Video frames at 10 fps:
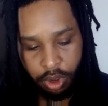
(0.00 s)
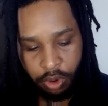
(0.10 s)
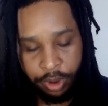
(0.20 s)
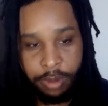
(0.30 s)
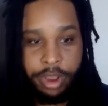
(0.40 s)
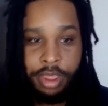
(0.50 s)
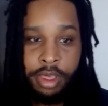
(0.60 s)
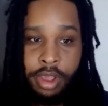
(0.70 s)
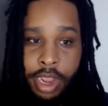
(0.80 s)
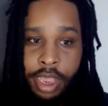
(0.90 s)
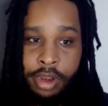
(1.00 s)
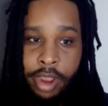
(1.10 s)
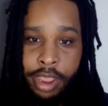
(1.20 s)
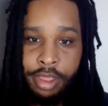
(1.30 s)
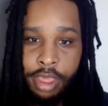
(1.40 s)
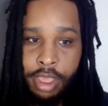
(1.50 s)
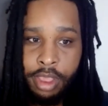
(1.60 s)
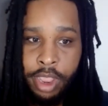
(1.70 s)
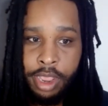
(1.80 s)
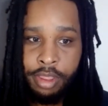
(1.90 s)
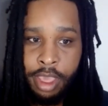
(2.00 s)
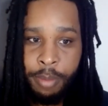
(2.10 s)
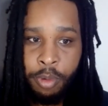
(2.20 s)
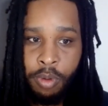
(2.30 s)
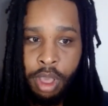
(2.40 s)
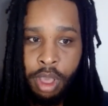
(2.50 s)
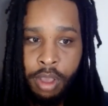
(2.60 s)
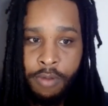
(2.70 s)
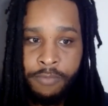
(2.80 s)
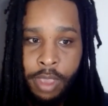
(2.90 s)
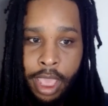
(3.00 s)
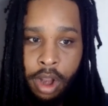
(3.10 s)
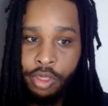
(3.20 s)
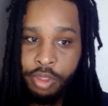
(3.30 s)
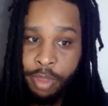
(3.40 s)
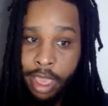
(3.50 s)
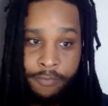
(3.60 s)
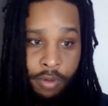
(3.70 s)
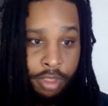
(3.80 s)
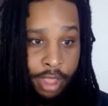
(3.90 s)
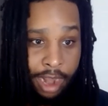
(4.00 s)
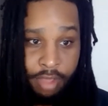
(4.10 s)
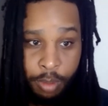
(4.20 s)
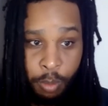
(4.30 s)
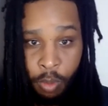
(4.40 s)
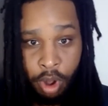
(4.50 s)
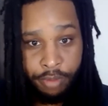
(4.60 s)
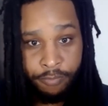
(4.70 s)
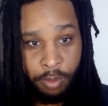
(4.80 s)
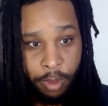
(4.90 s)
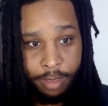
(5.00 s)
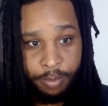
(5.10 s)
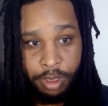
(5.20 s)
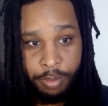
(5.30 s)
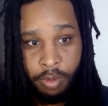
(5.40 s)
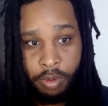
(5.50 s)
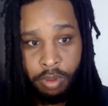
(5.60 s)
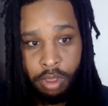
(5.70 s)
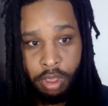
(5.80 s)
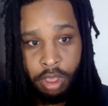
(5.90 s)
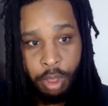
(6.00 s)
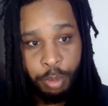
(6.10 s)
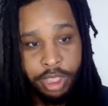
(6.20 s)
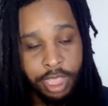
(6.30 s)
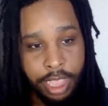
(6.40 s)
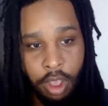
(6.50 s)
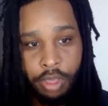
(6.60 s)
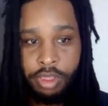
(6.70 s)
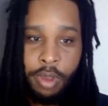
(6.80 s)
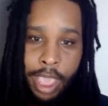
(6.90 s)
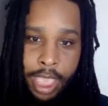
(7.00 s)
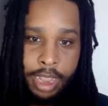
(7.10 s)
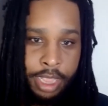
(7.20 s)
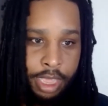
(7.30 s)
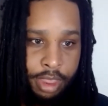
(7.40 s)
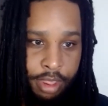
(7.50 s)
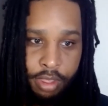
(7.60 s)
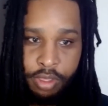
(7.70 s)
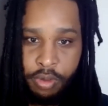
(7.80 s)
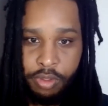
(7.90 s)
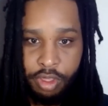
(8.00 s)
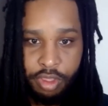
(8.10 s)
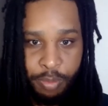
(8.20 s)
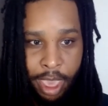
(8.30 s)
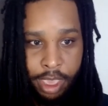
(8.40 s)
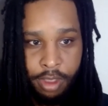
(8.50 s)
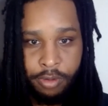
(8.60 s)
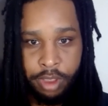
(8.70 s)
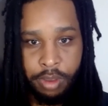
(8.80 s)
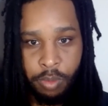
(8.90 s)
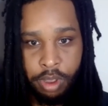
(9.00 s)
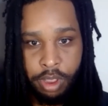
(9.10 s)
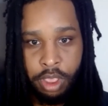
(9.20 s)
Greenwood's a good, great, exa- great example of you had all these black folks. A lot of them worked for white people, but then they also had these institutions back in Greenwood.